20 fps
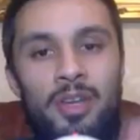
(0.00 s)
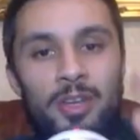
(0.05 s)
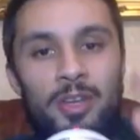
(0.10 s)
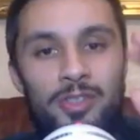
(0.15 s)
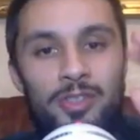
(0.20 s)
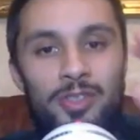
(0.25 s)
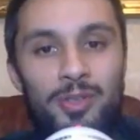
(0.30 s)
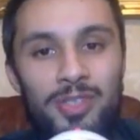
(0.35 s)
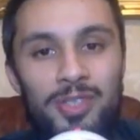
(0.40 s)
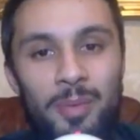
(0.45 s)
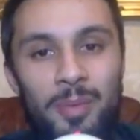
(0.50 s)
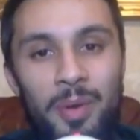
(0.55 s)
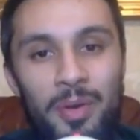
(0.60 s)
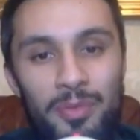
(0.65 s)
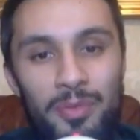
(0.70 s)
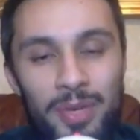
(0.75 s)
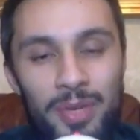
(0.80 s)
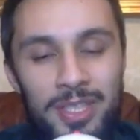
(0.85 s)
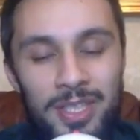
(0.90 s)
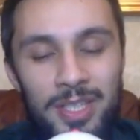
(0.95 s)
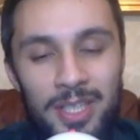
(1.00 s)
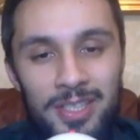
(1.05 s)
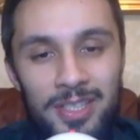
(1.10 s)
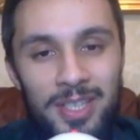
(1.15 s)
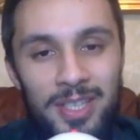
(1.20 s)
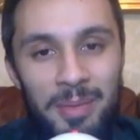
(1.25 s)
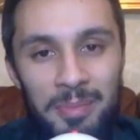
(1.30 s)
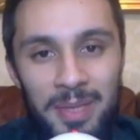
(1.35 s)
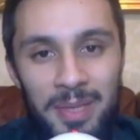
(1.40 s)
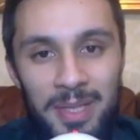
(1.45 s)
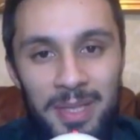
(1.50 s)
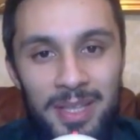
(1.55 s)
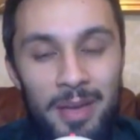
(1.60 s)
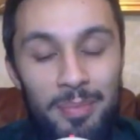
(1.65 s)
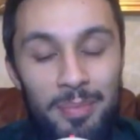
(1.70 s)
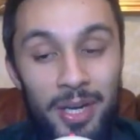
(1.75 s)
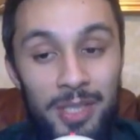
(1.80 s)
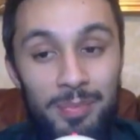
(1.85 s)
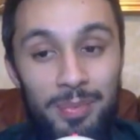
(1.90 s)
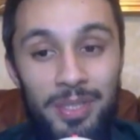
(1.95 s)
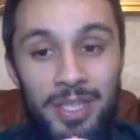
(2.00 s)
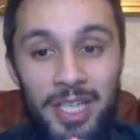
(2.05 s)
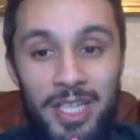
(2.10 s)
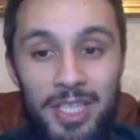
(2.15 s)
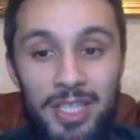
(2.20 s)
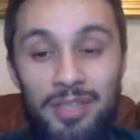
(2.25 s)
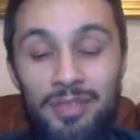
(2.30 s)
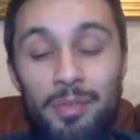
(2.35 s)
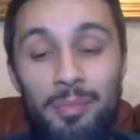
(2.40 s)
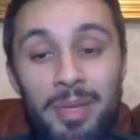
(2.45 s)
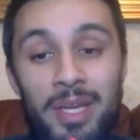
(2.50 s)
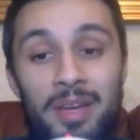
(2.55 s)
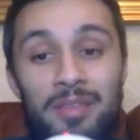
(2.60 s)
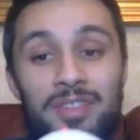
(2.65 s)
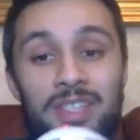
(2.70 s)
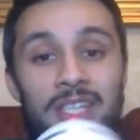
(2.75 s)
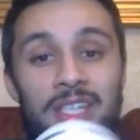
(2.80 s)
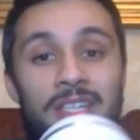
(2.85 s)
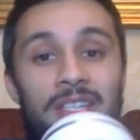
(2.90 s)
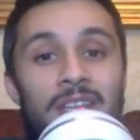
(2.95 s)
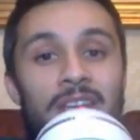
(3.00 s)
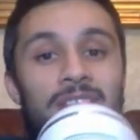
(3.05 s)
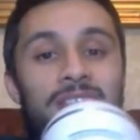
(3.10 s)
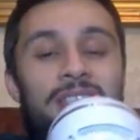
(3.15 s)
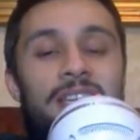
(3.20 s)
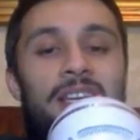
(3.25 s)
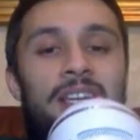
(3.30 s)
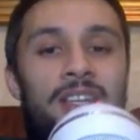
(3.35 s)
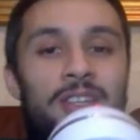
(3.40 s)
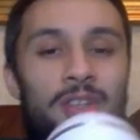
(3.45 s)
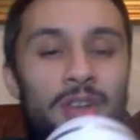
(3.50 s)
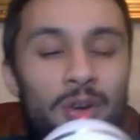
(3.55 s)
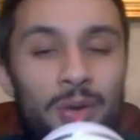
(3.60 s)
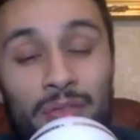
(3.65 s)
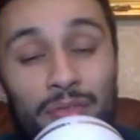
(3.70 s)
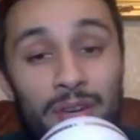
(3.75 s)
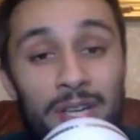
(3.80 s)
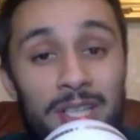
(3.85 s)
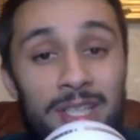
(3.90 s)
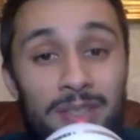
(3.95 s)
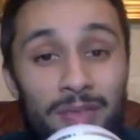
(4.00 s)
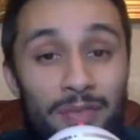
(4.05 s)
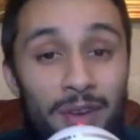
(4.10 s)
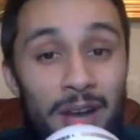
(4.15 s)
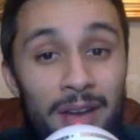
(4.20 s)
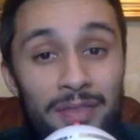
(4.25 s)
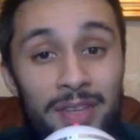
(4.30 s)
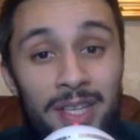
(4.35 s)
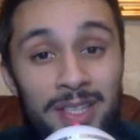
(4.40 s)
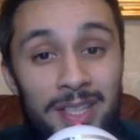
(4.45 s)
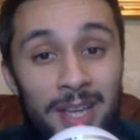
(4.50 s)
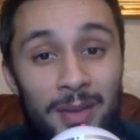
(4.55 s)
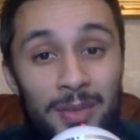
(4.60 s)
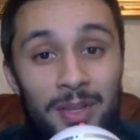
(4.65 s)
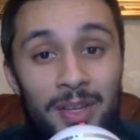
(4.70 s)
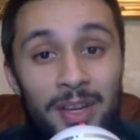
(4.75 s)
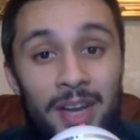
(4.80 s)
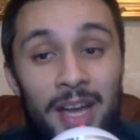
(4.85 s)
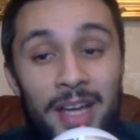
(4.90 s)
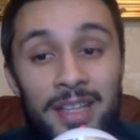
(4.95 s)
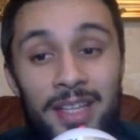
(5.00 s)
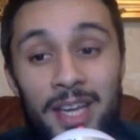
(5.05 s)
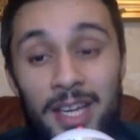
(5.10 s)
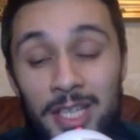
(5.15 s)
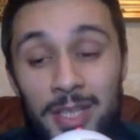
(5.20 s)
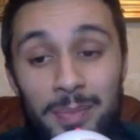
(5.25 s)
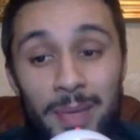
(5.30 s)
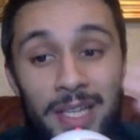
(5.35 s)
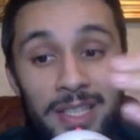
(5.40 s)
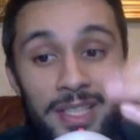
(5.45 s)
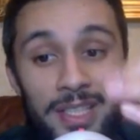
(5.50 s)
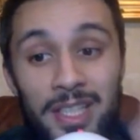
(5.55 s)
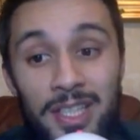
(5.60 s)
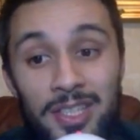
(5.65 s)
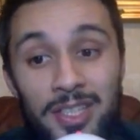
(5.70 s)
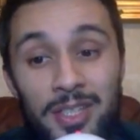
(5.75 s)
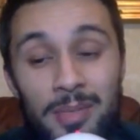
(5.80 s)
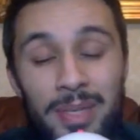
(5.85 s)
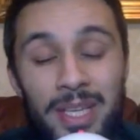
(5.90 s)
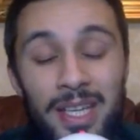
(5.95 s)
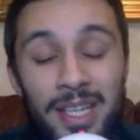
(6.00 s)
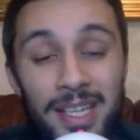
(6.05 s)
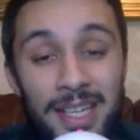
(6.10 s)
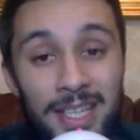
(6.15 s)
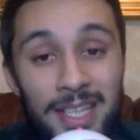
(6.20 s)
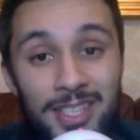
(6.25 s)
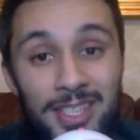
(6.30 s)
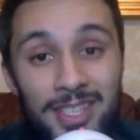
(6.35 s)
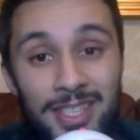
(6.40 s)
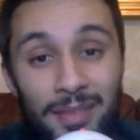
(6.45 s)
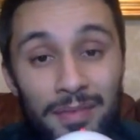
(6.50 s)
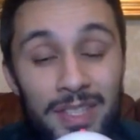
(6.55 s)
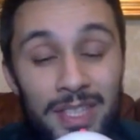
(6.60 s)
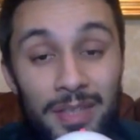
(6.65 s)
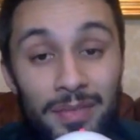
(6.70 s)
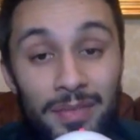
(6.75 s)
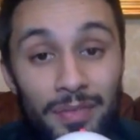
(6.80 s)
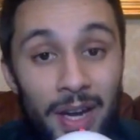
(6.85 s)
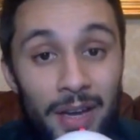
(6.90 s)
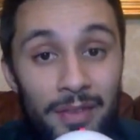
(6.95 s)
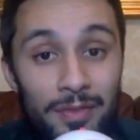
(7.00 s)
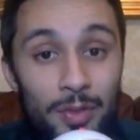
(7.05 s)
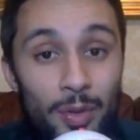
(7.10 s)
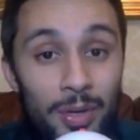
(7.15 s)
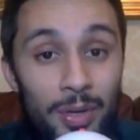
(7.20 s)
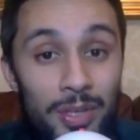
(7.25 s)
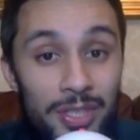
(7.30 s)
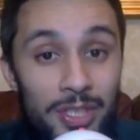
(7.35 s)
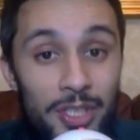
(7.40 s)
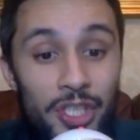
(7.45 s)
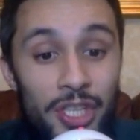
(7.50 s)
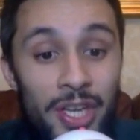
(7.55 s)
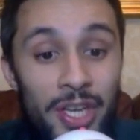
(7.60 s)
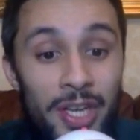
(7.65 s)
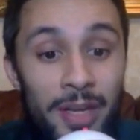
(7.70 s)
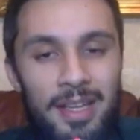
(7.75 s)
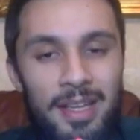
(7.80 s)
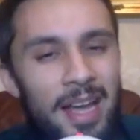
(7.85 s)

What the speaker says: So someone recently sent me their price predictions for BFT. They're saying, you know, 3 to 5 years down the line, they're expecting this to be at least $75 a share.